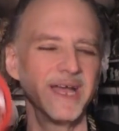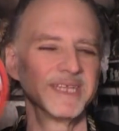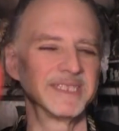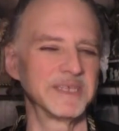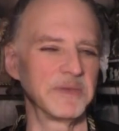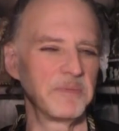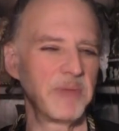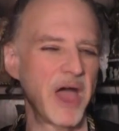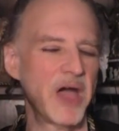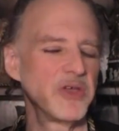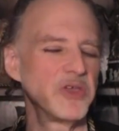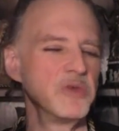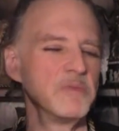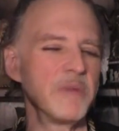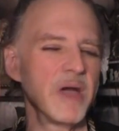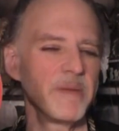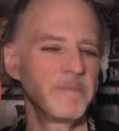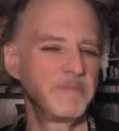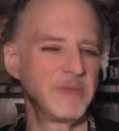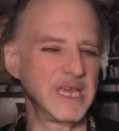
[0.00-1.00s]
It's about, you
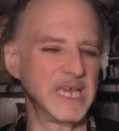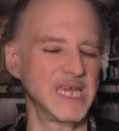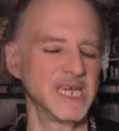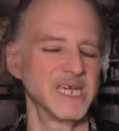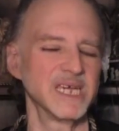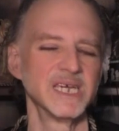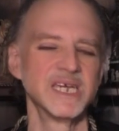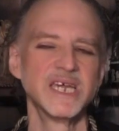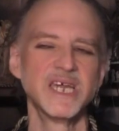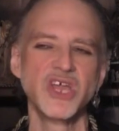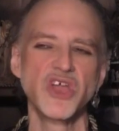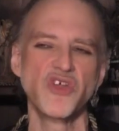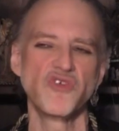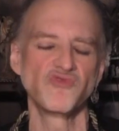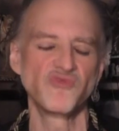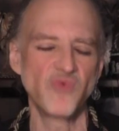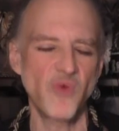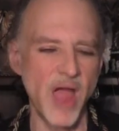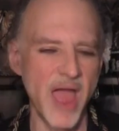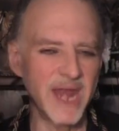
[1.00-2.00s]
might be
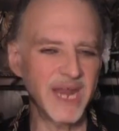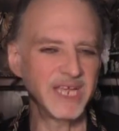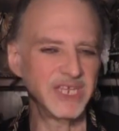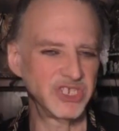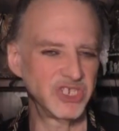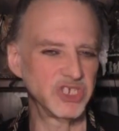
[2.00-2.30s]
ready